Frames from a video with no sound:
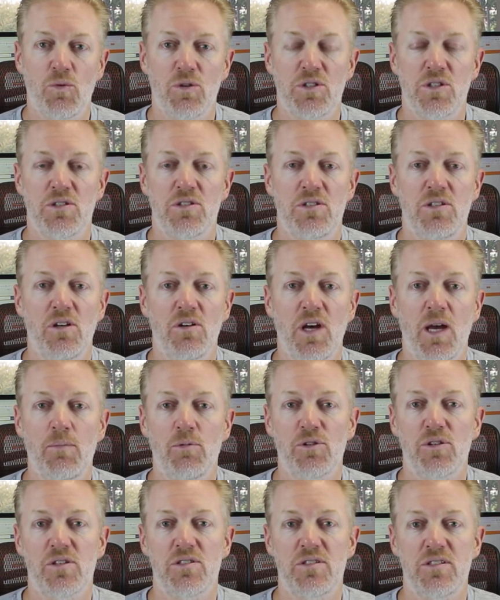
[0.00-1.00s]
which is still
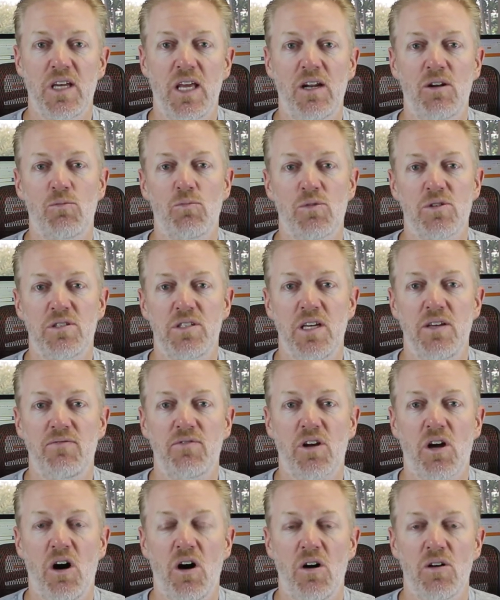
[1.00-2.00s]
able to send and
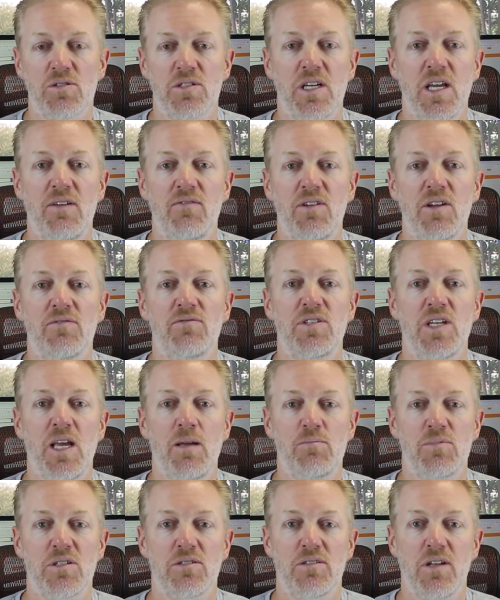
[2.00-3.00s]
receive calls even if
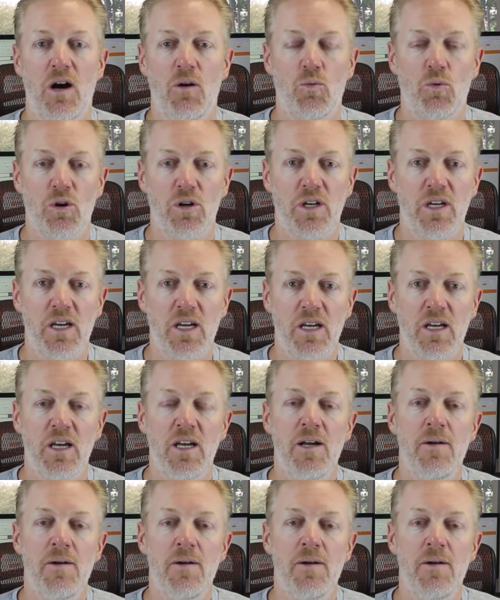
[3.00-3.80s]
Teams is not working.